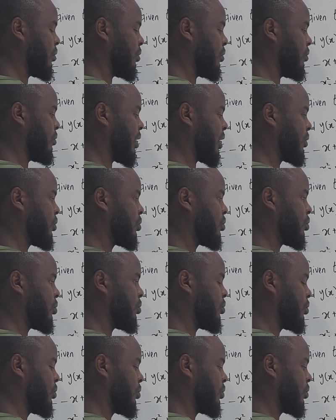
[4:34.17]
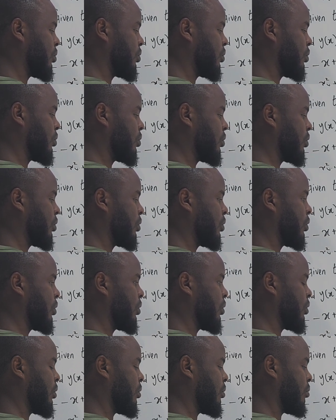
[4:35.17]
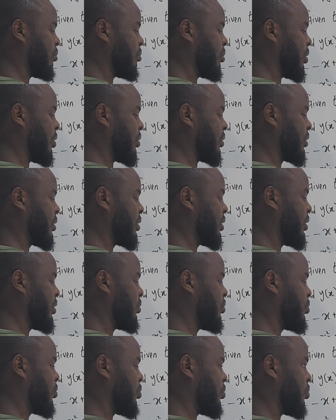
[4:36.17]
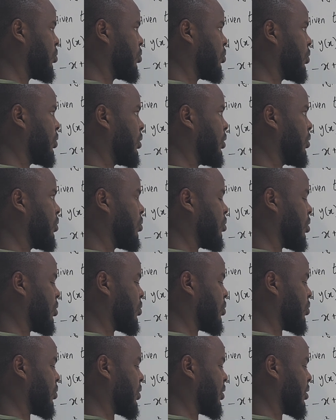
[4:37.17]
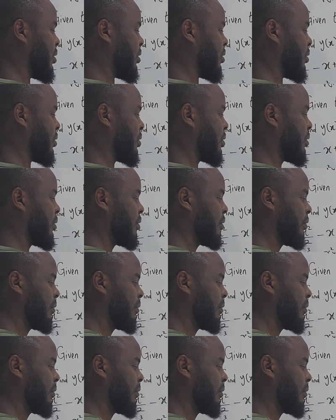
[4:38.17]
over 2 plus c2 equals to 6.